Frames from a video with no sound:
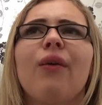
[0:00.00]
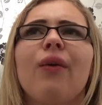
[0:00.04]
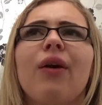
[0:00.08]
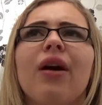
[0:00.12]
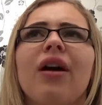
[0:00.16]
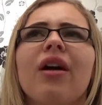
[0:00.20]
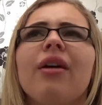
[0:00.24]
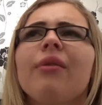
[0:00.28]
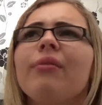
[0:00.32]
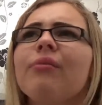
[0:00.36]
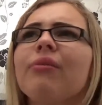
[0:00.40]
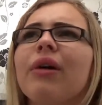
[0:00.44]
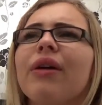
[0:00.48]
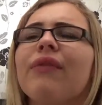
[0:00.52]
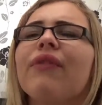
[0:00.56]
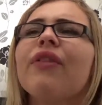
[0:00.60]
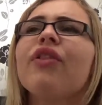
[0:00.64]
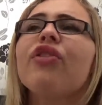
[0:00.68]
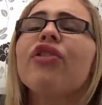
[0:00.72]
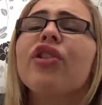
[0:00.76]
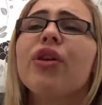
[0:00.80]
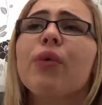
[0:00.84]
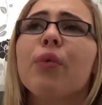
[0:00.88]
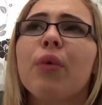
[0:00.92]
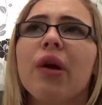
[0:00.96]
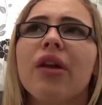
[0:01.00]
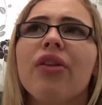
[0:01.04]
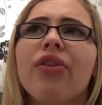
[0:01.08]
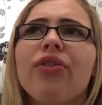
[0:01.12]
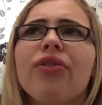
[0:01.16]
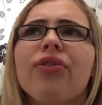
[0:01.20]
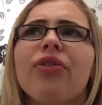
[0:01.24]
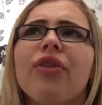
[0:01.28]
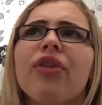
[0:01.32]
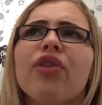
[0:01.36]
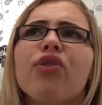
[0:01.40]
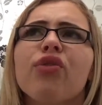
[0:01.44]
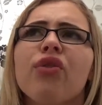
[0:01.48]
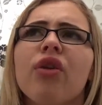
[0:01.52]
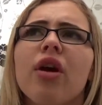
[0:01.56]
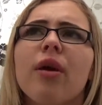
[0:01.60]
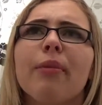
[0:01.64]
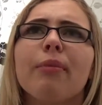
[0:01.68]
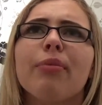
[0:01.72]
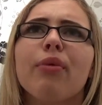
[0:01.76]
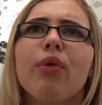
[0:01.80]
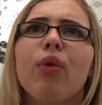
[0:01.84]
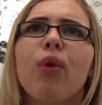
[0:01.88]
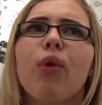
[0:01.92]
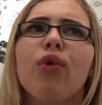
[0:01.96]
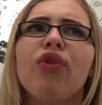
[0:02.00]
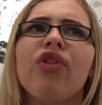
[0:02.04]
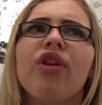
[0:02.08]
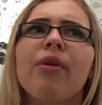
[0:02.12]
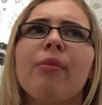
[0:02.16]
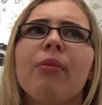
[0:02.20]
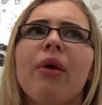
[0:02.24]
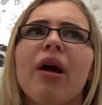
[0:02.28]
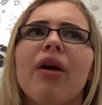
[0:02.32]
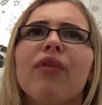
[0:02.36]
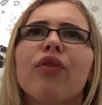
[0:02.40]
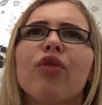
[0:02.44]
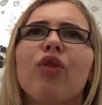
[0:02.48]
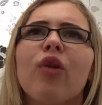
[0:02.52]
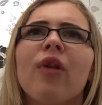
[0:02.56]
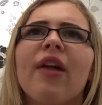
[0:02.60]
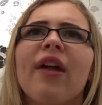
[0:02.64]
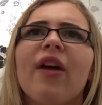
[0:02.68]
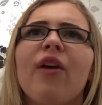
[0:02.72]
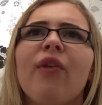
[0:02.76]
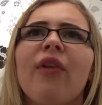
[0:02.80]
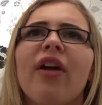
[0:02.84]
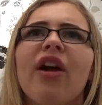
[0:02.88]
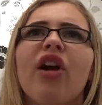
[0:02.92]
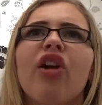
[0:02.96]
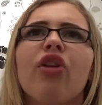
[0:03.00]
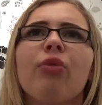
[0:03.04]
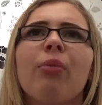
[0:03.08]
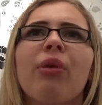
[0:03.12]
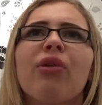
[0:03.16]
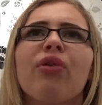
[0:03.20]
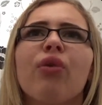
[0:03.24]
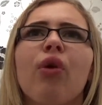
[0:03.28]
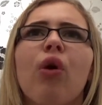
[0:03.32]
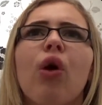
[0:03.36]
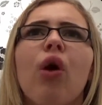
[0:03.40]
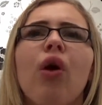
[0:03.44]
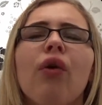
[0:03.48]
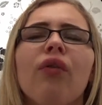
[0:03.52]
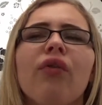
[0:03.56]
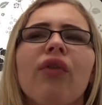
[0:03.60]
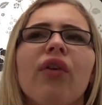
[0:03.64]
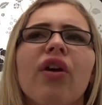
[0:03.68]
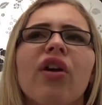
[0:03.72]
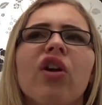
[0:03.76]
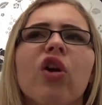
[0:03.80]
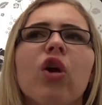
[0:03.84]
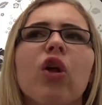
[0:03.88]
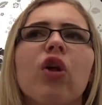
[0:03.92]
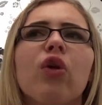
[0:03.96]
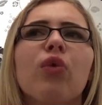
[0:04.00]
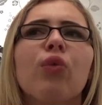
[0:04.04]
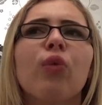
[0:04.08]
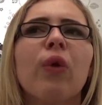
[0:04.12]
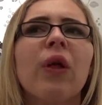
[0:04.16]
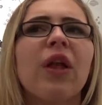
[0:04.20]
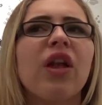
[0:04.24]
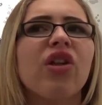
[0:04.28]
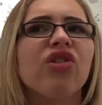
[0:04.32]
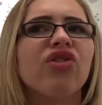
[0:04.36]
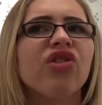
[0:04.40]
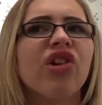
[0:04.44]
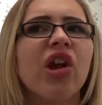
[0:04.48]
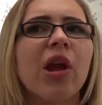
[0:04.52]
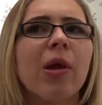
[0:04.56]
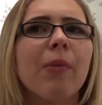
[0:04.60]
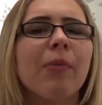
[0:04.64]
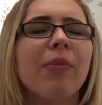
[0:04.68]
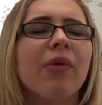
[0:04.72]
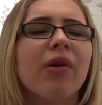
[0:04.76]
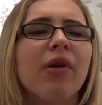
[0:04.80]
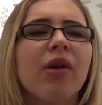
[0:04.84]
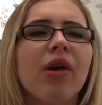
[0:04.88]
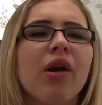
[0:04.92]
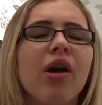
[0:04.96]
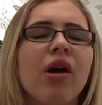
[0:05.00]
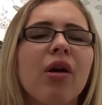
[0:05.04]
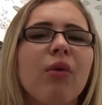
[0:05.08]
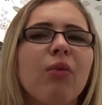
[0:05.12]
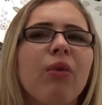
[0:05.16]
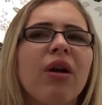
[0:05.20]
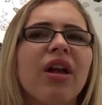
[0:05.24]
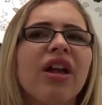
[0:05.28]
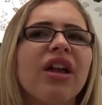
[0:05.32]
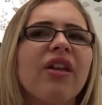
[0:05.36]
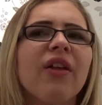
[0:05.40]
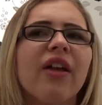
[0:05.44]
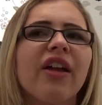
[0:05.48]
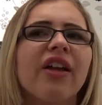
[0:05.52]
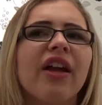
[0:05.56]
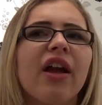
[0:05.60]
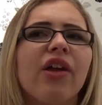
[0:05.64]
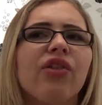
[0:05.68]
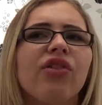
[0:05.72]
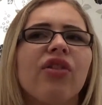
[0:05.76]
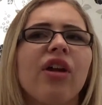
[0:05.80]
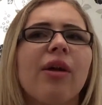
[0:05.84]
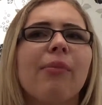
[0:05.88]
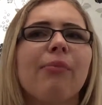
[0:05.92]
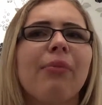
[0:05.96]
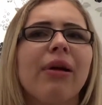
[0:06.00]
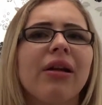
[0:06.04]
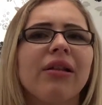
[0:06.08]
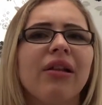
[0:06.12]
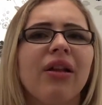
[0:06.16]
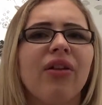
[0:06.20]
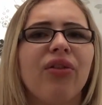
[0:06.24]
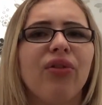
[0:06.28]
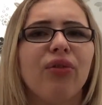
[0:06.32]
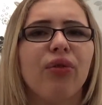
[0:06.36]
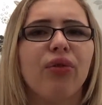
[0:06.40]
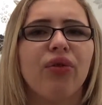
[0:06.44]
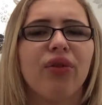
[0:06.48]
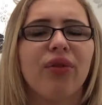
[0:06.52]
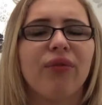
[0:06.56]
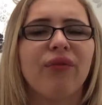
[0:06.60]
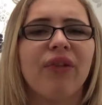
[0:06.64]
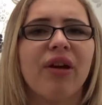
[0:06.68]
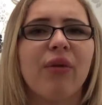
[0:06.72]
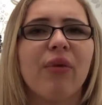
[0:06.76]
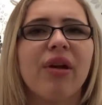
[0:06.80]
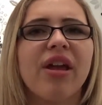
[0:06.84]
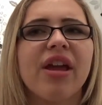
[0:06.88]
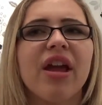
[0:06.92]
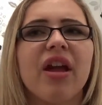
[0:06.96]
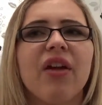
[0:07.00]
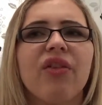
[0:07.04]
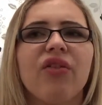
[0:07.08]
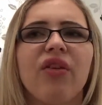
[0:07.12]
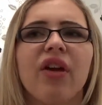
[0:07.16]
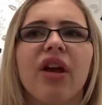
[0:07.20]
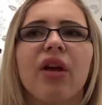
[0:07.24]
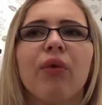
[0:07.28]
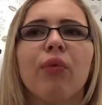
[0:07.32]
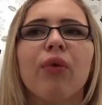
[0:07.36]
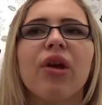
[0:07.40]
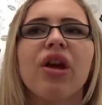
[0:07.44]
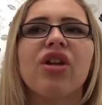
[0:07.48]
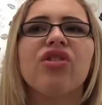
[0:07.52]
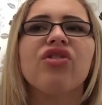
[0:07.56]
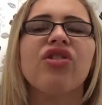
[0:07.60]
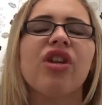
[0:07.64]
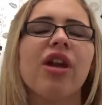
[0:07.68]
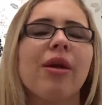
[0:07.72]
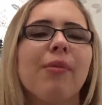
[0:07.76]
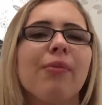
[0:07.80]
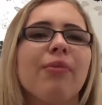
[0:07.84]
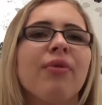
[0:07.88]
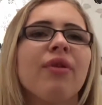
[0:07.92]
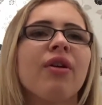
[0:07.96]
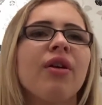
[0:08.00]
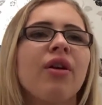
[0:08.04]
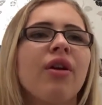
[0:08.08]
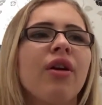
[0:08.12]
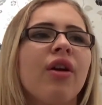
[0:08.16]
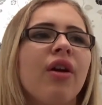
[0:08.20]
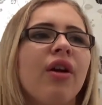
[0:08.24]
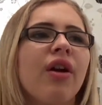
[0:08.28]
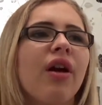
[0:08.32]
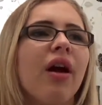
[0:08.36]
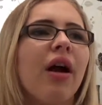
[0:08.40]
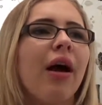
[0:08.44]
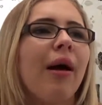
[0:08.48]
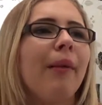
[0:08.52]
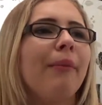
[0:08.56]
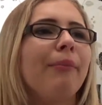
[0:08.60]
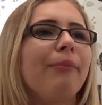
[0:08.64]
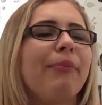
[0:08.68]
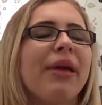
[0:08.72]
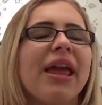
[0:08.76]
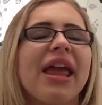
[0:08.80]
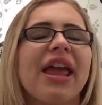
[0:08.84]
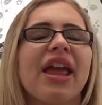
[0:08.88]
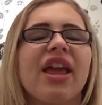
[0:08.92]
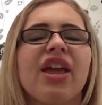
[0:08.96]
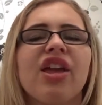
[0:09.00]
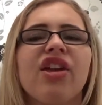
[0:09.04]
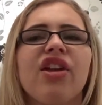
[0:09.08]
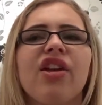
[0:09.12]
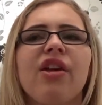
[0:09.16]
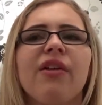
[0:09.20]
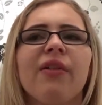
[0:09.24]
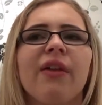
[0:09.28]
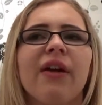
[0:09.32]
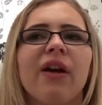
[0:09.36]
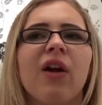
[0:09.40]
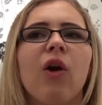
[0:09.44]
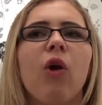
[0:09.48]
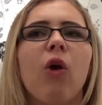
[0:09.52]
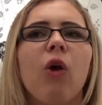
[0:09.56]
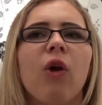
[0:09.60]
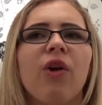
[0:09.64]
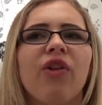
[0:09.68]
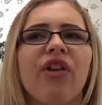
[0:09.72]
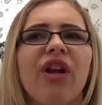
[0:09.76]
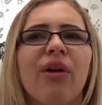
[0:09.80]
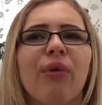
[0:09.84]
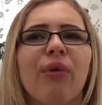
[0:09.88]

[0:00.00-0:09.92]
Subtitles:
I can't remember, I think she wins the trip, or she might have got it on like a special offer and got it really cheap, where you like go to like Butlins or something, where you go to like a really cheap B&Q, like a holiday